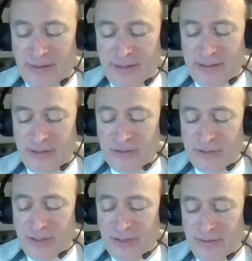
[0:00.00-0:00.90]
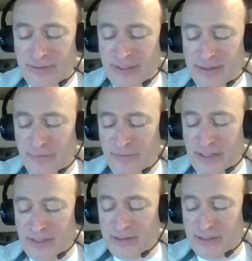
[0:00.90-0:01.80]
This is subtler than the
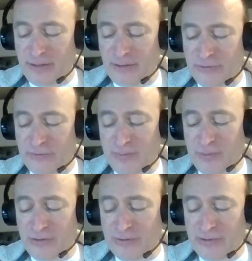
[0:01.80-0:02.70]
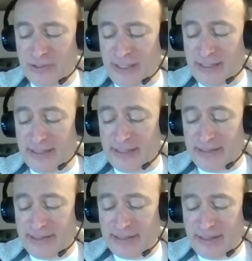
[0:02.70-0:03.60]
Vedas and other scriptures and
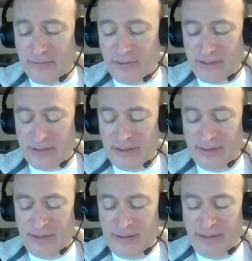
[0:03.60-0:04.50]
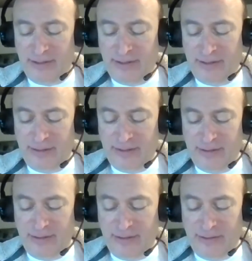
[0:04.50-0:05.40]
is secret.
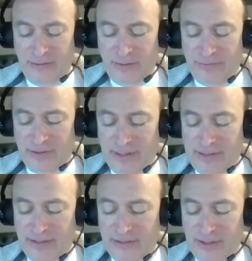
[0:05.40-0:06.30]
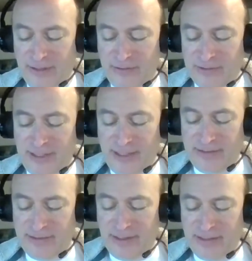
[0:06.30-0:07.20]
Whoever listens and
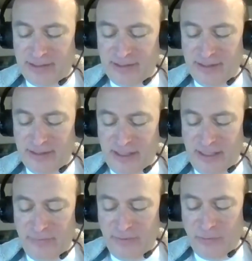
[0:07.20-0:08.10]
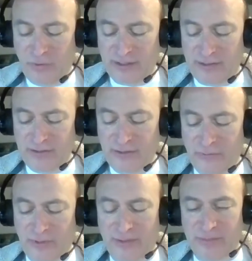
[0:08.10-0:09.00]
understands this, even once,
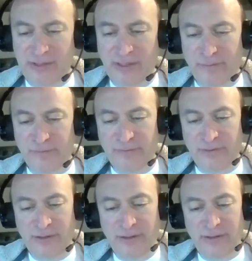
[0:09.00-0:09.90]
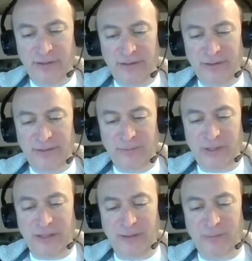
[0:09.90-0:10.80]
will himself
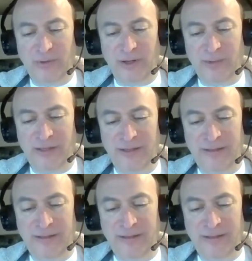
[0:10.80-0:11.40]
become Brahman.